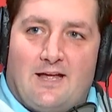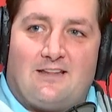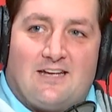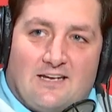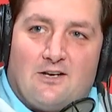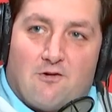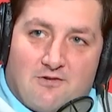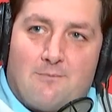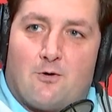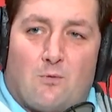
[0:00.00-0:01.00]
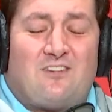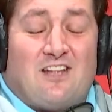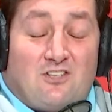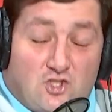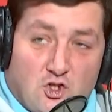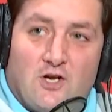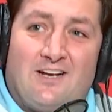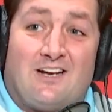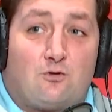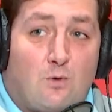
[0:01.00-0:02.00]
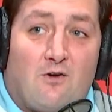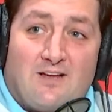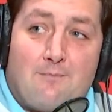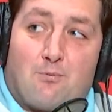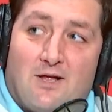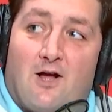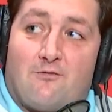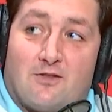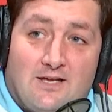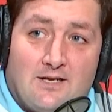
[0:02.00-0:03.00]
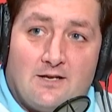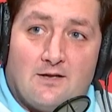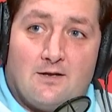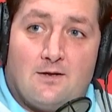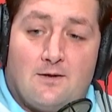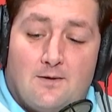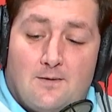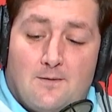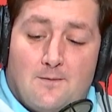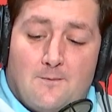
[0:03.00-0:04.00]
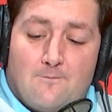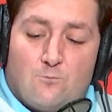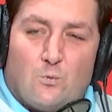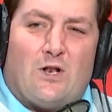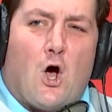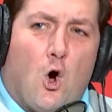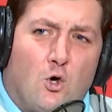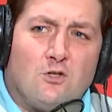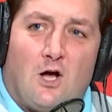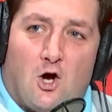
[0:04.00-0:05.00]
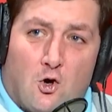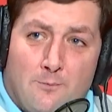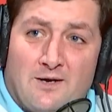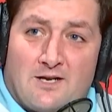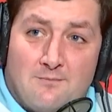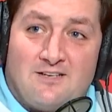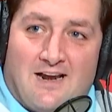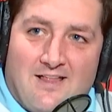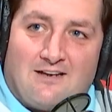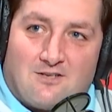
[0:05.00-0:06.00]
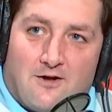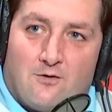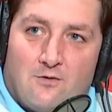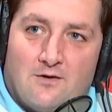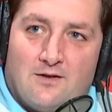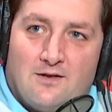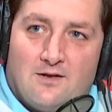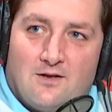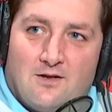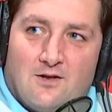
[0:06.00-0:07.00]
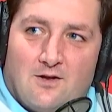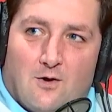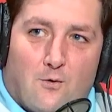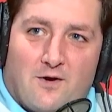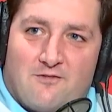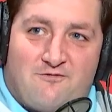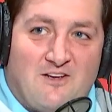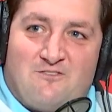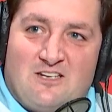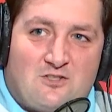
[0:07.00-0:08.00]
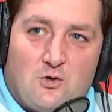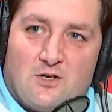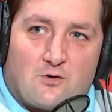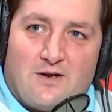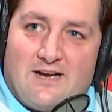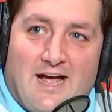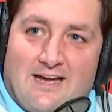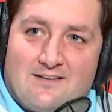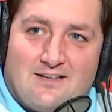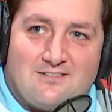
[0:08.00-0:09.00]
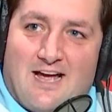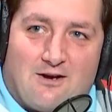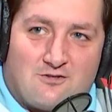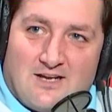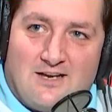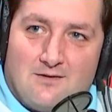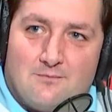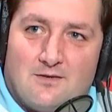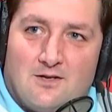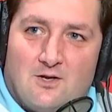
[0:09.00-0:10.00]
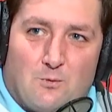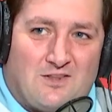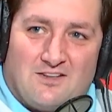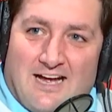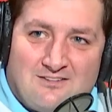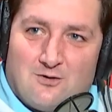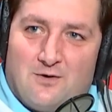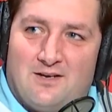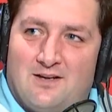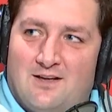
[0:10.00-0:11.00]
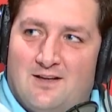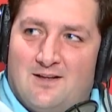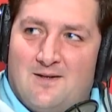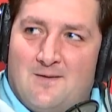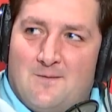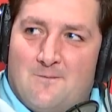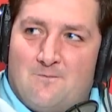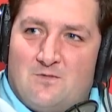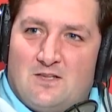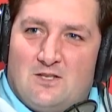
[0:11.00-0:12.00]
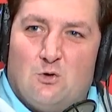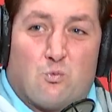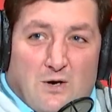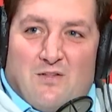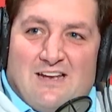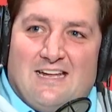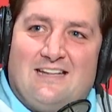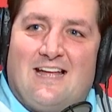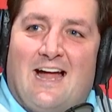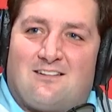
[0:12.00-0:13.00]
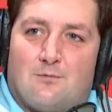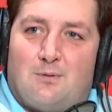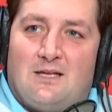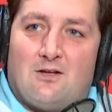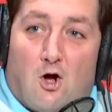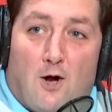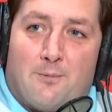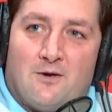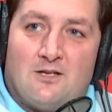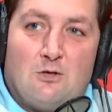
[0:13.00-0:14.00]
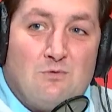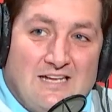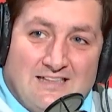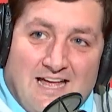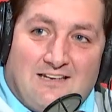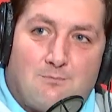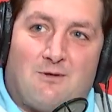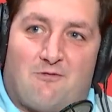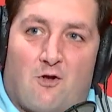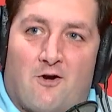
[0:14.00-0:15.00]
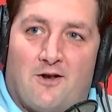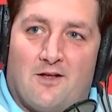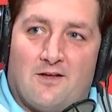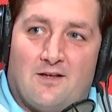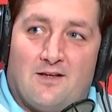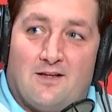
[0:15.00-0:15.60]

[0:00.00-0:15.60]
at the end of November, which they should in a 12-game playoff league, when Oklahoma comes out of that tunnel on a 52-degree night in Tiger Stadium with the lights on? You really need that to be Auburn? You need that to be Florida?